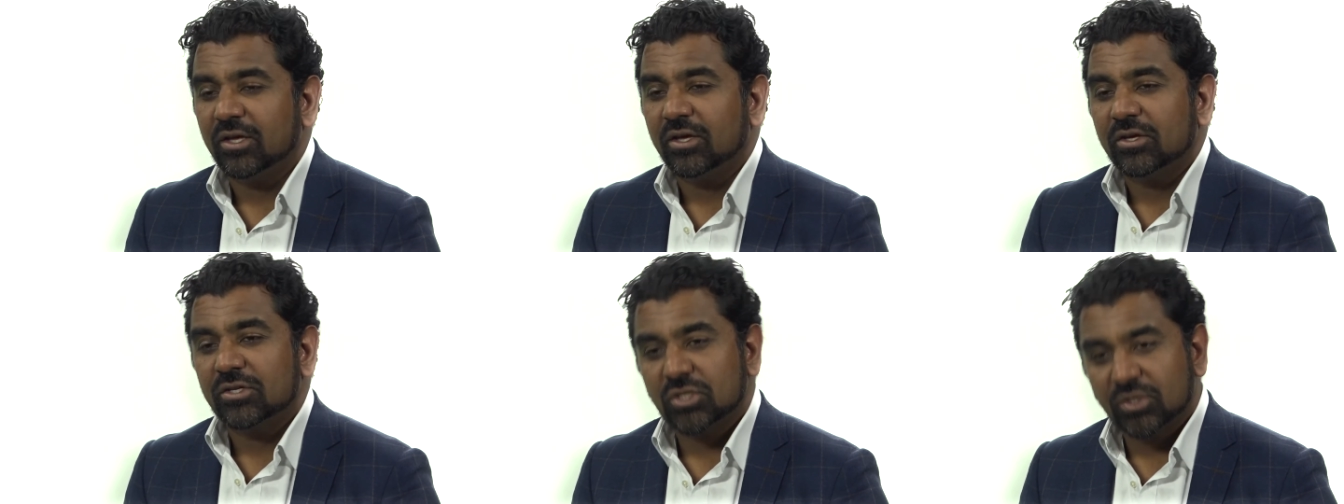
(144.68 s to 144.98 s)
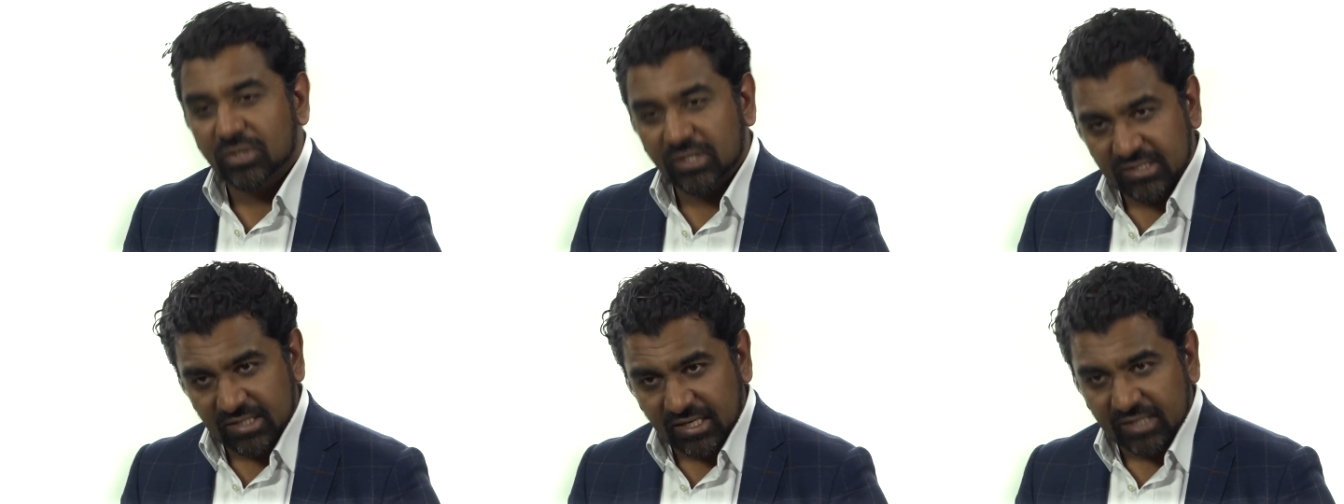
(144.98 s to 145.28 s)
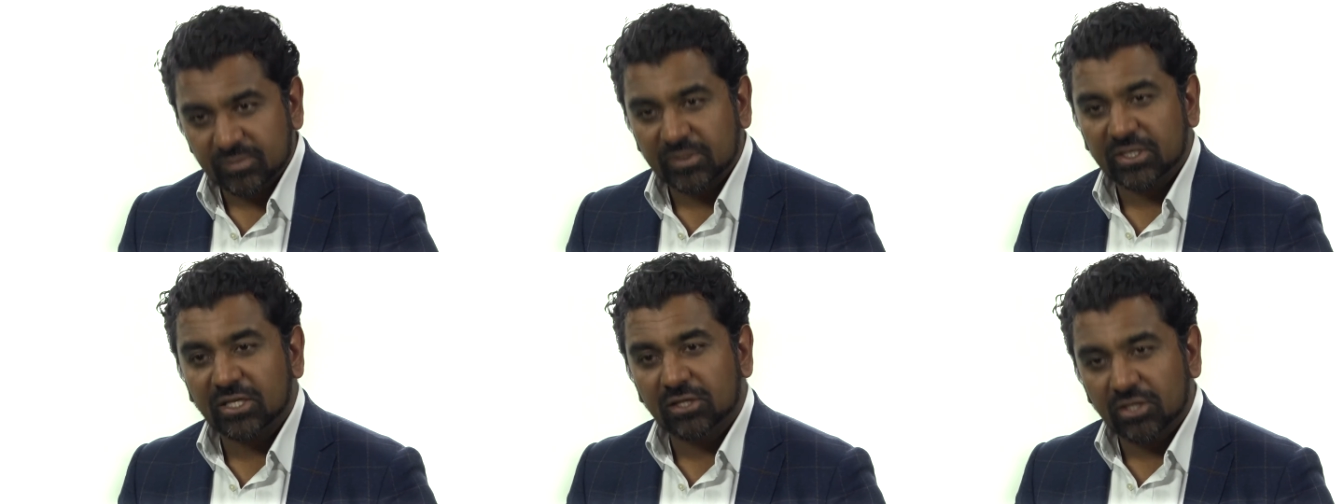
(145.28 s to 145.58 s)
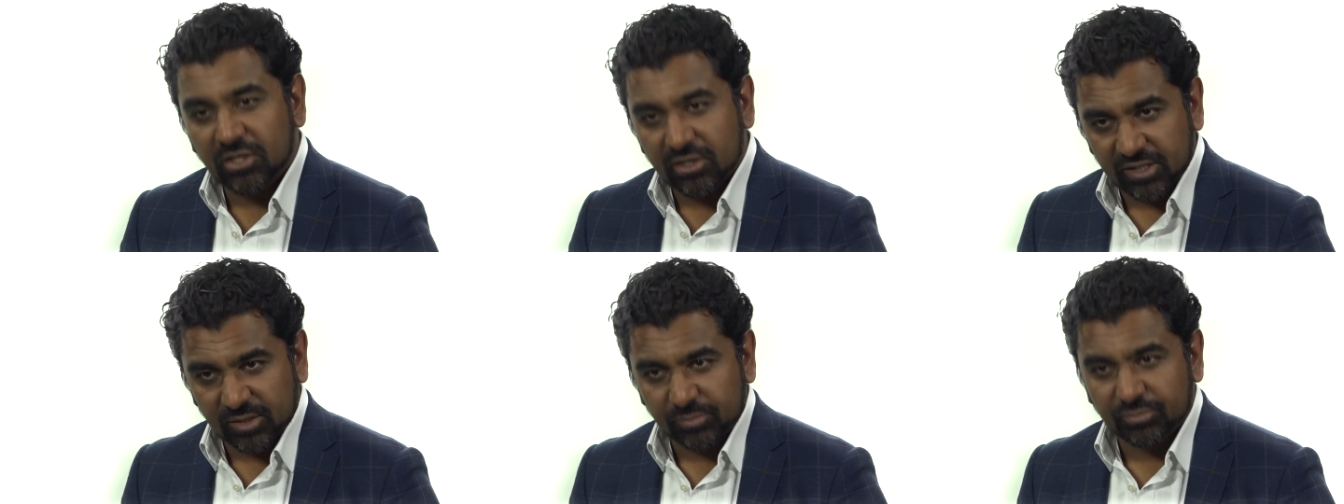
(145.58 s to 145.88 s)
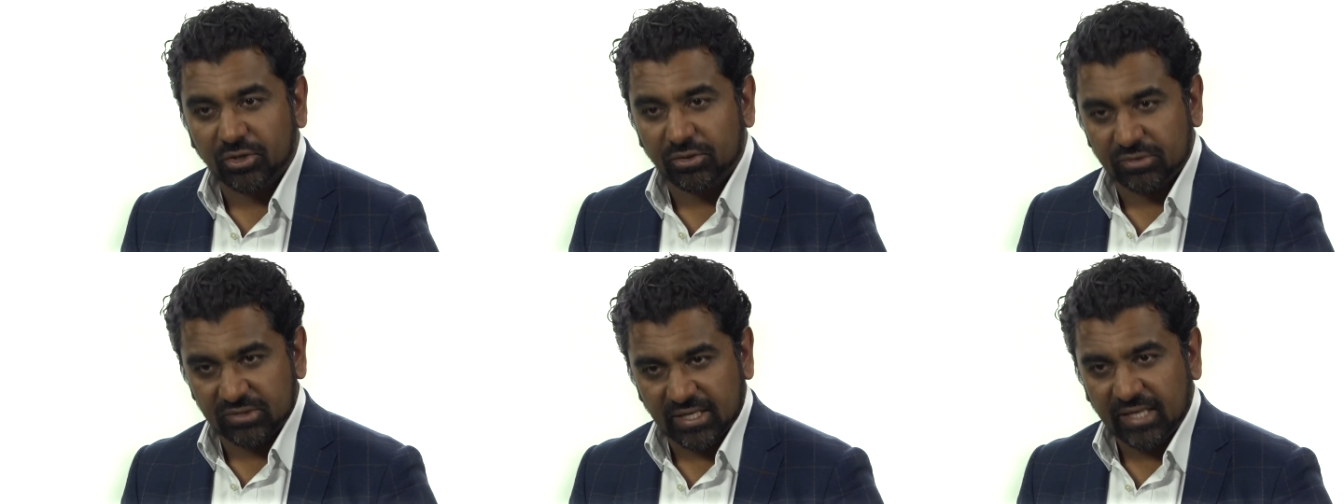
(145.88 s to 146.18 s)
So this has been a learning
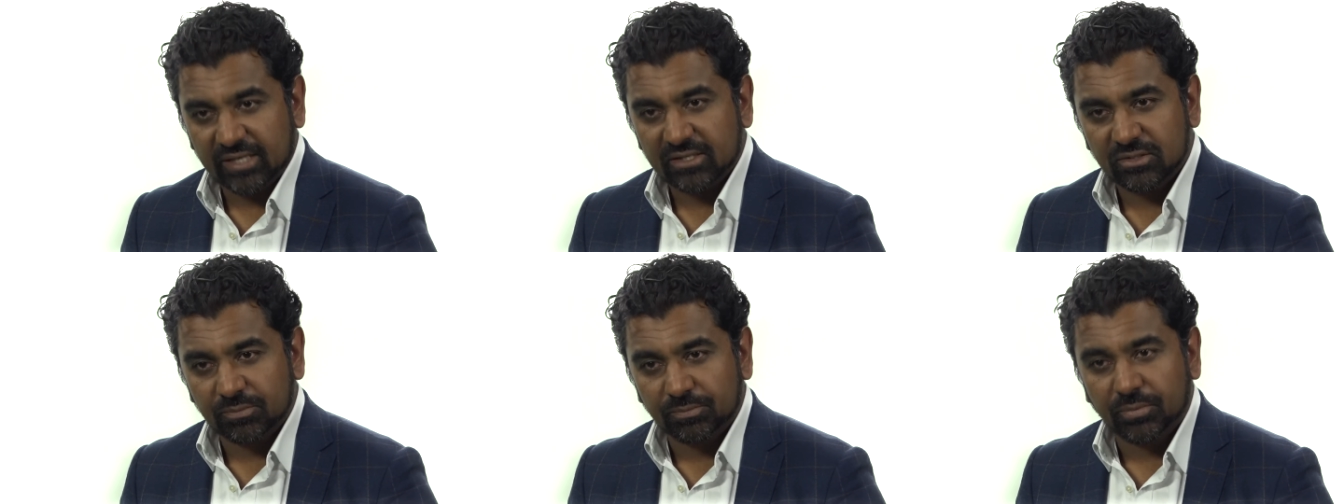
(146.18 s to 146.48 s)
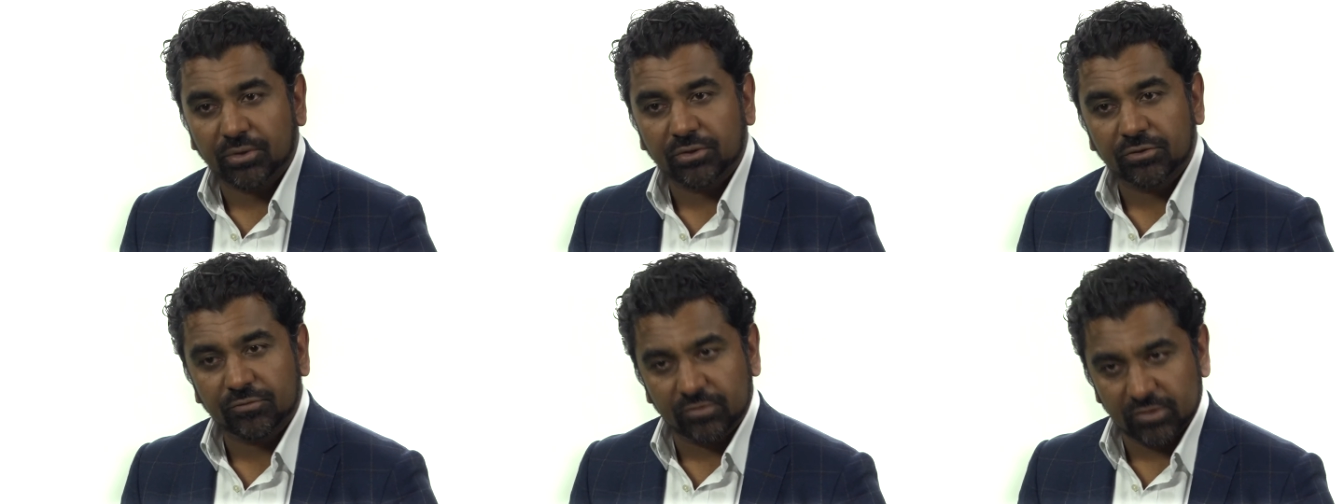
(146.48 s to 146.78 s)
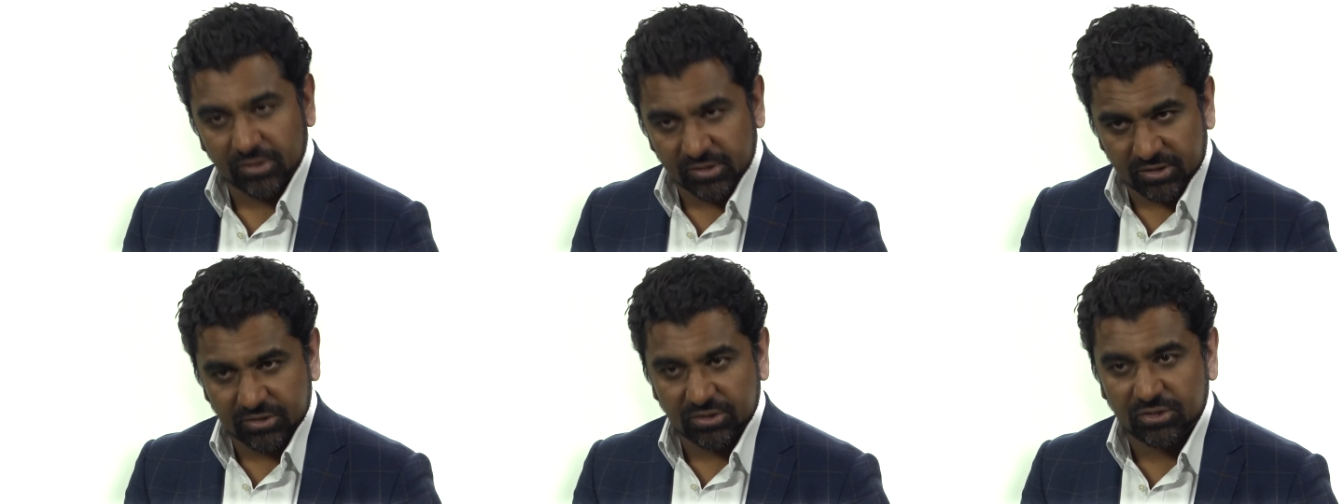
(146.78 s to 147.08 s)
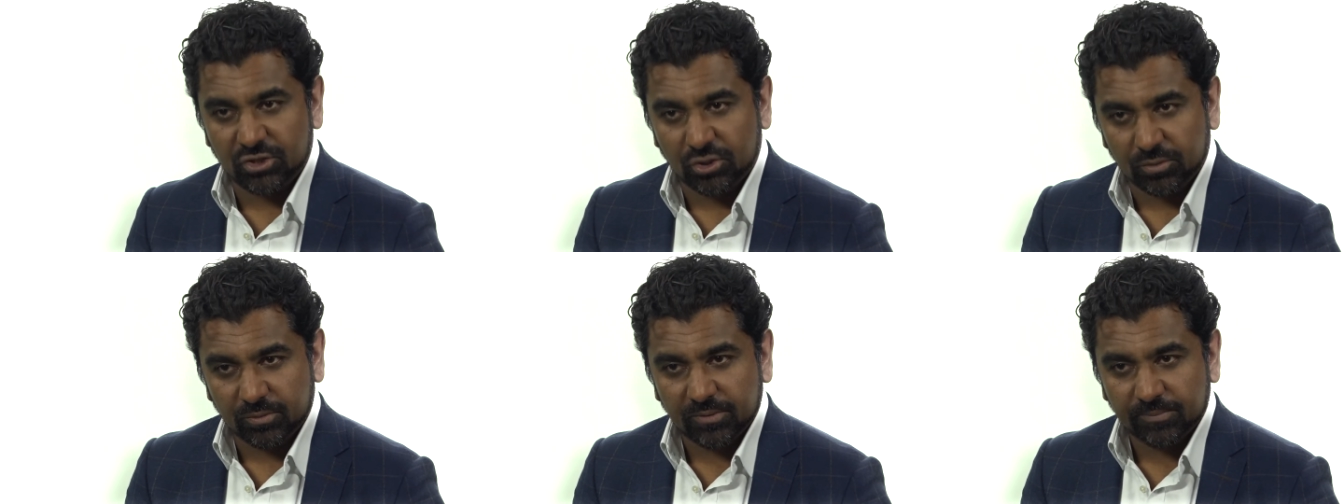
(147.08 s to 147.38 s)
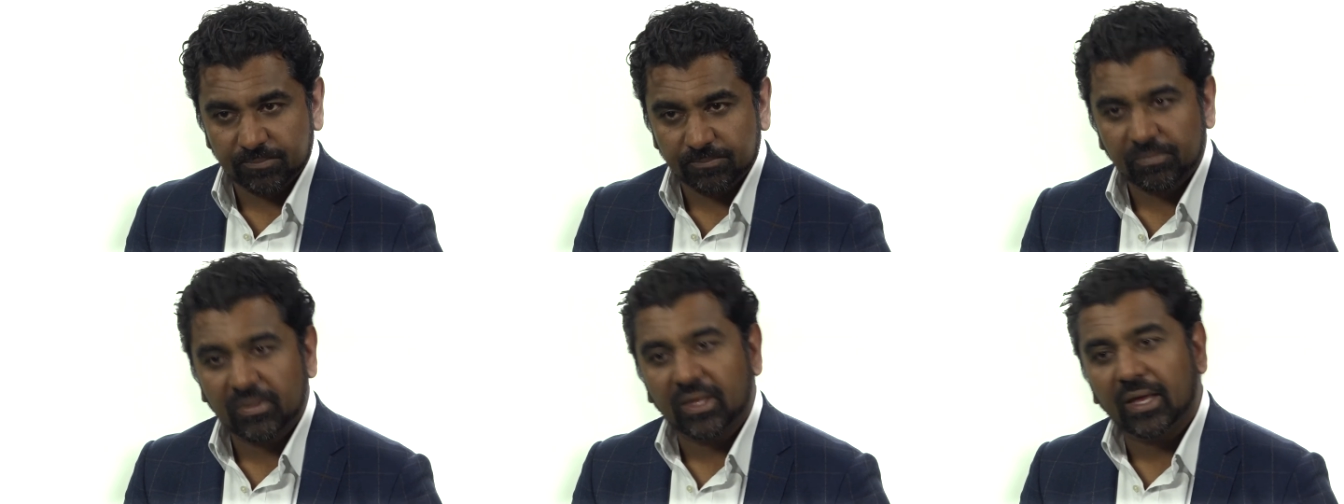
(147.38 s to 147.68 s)
process, both for the consumer
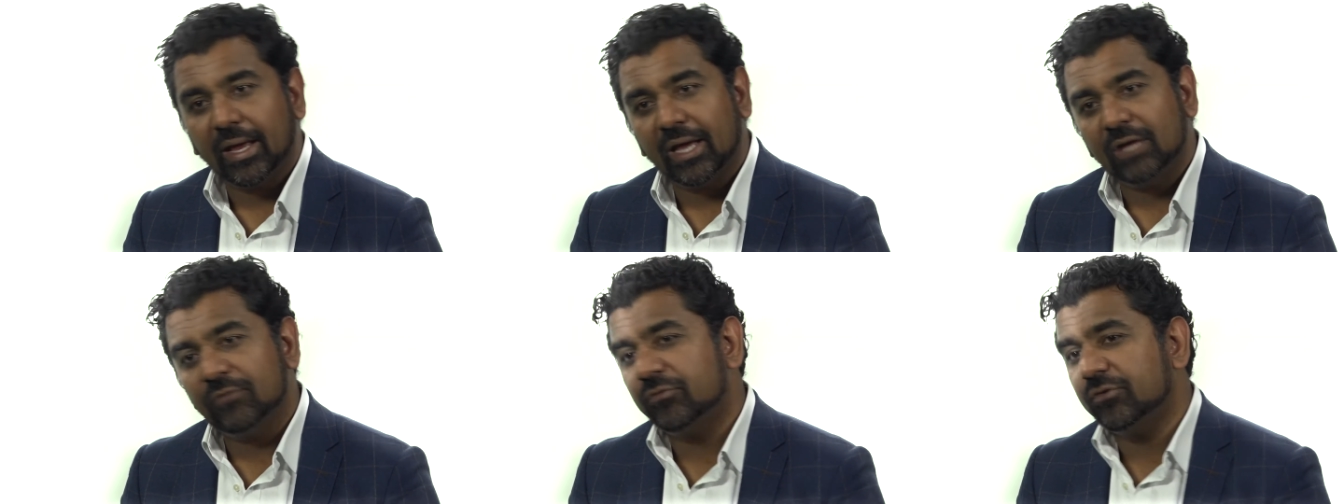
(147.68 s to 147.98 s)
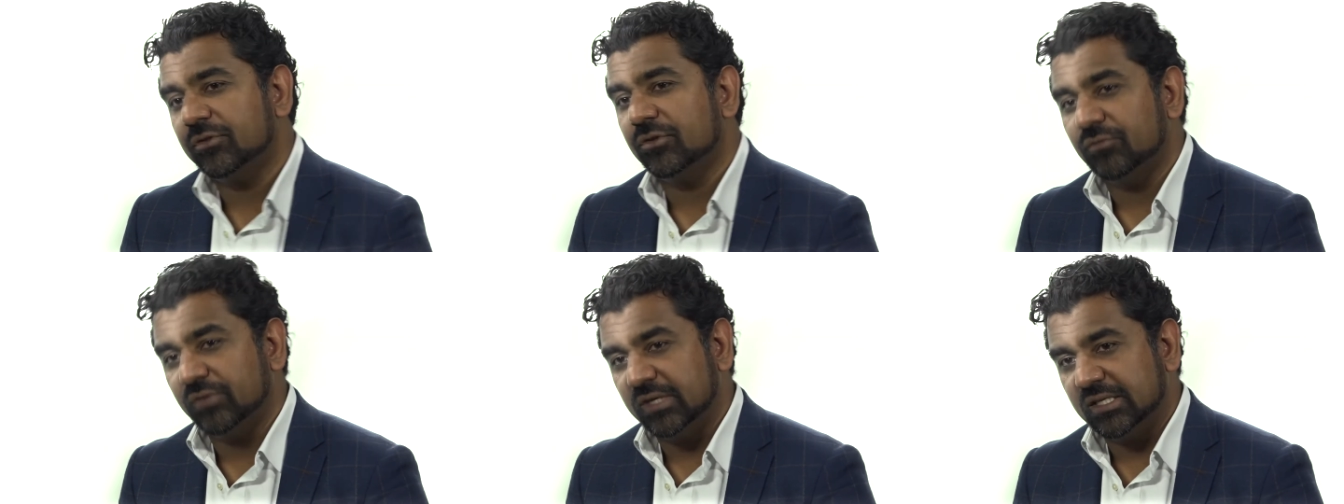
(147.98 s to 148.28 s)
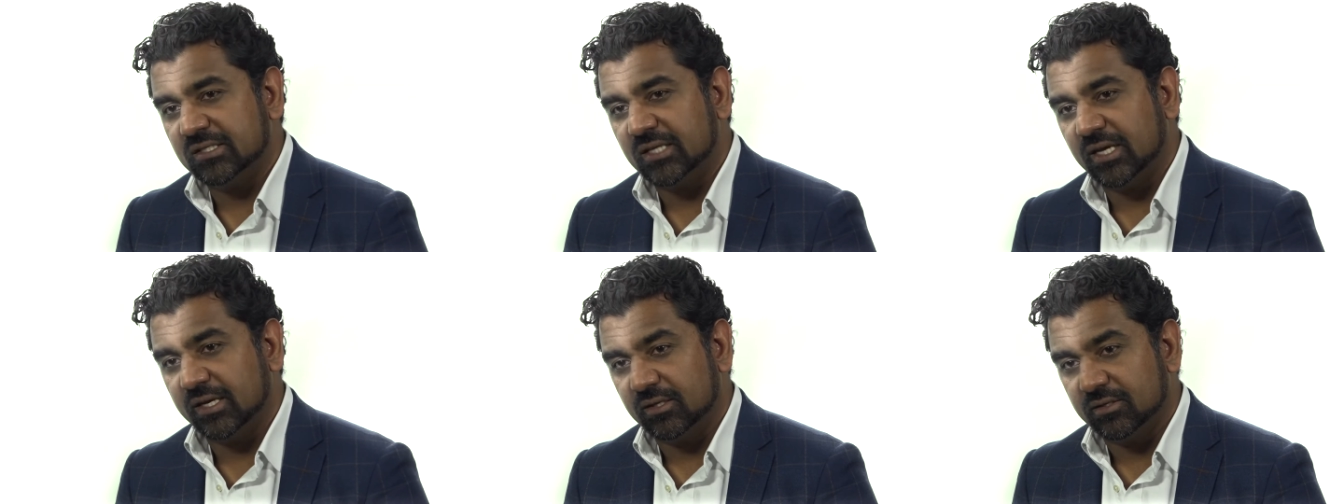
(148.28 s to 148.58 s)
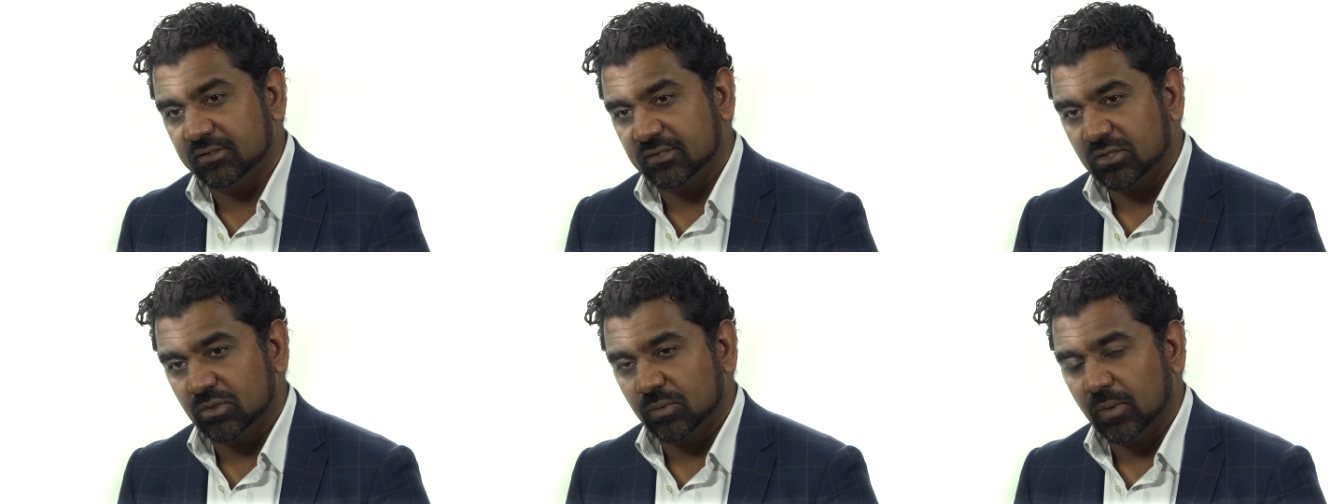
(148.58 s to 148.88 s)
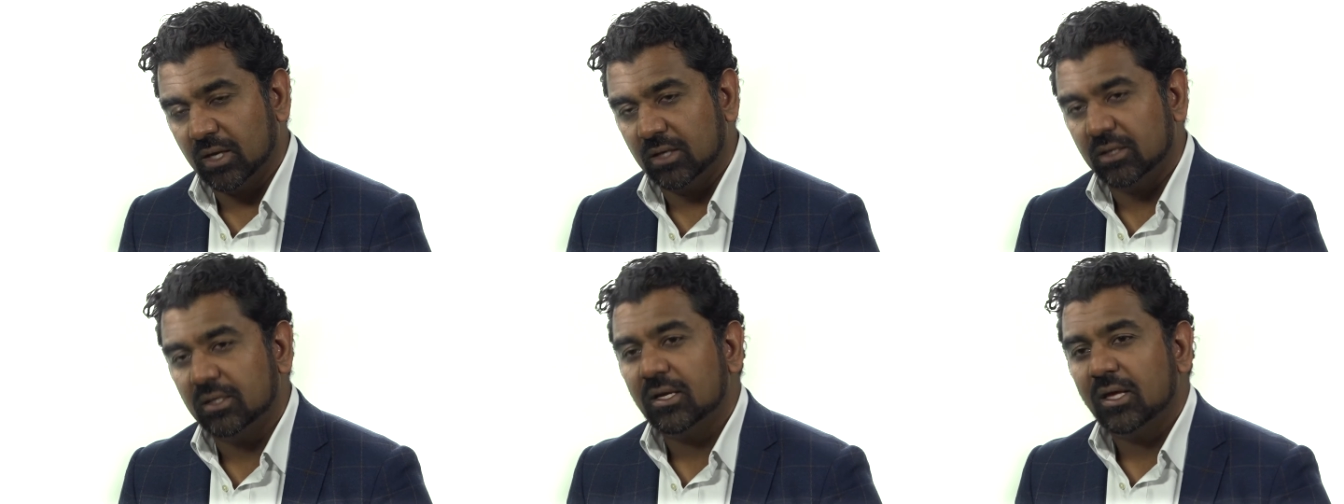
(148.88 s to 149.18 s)
and for the retailers as
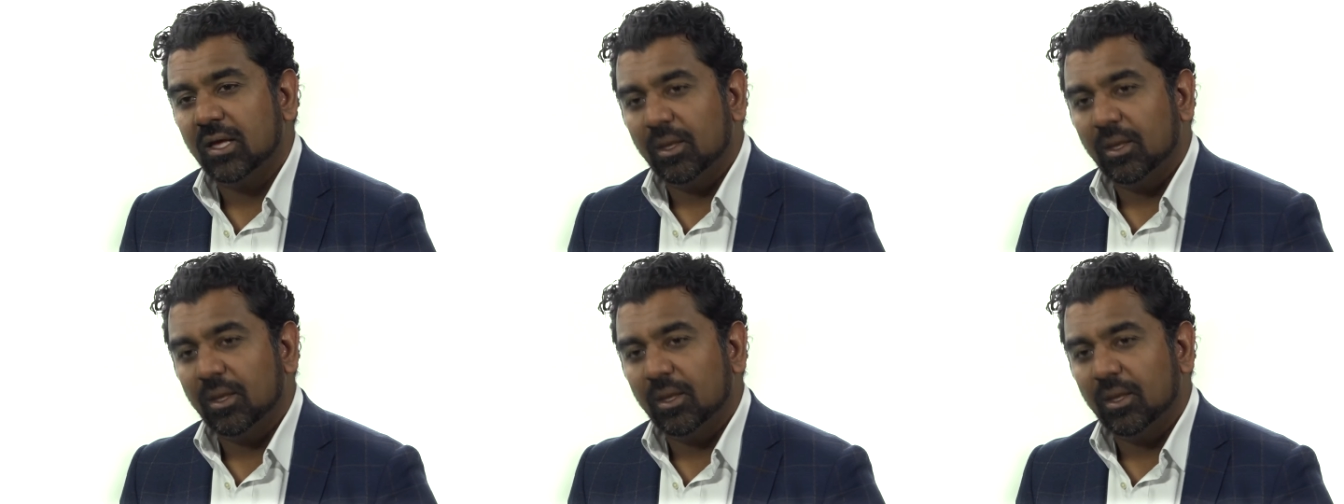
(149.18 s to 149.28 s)
well,